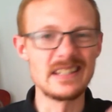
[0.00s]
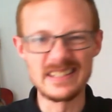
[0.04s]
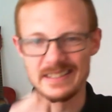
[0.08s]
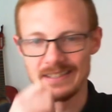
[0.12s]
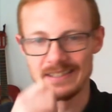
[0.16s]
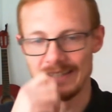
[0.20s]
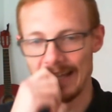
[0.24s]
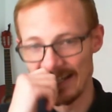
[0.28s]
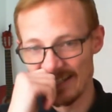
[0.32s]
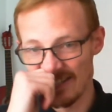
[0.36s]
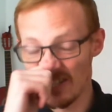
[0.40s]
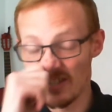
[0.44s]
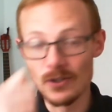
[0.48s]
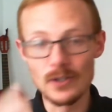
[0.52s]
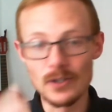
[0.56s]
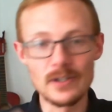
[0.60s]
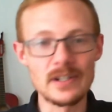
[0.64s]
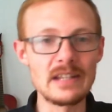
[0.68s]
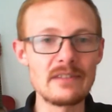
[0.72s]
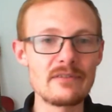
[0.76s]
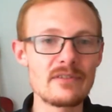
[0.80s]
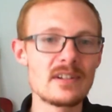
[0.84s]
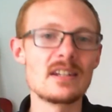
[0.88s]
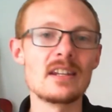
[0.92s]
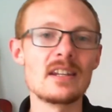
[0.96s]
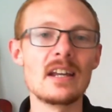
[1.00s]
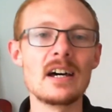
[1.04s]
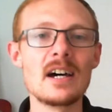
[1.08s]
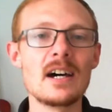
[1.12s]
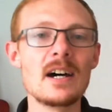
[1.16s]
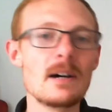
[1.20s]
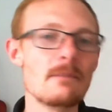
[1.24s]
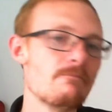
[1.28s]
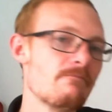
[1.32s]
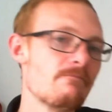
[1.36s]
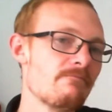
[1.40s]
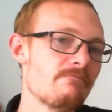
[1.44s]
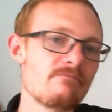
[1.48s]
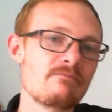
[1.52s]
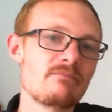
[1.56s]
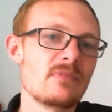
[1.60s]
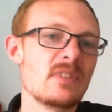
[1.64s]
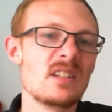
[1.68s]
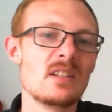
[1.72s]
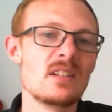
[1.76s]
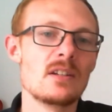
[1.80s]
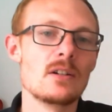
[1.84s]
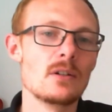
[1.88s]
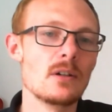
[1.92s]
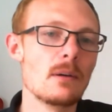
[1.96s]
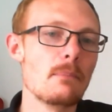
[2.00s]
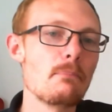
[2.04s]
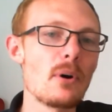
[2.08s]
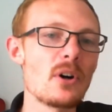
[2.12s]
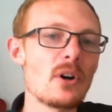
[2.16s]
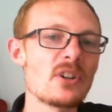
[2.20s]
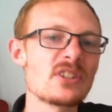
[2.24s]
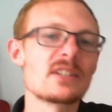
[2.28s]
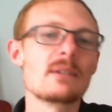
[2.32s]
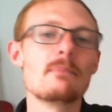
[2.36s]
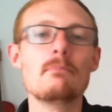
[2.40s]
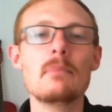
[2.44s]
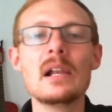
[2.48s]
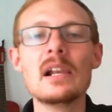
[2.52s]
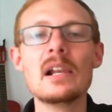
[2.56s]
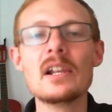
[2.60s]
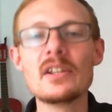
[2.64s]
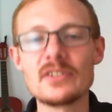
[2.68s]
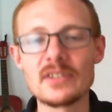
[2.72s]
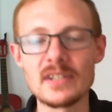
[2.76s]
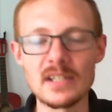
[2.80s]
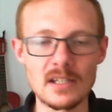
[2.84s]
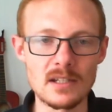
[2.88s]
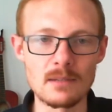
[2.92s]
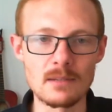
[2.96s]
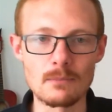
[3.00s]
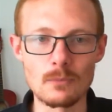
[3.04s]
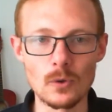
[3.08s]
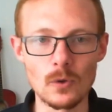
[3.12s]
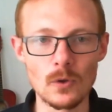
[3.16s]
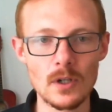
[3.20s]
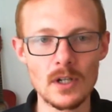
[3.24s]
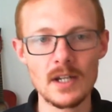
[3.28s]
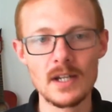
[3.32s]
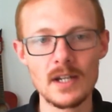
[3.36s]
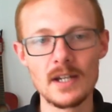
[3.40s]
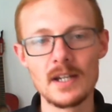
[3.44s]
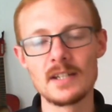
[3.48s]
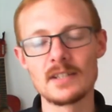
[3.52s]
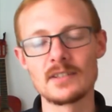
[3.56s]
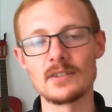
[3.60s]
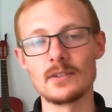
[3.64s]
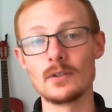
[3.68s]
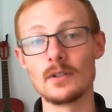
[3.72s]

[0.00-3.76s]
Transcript: that's not even a possibility anymore.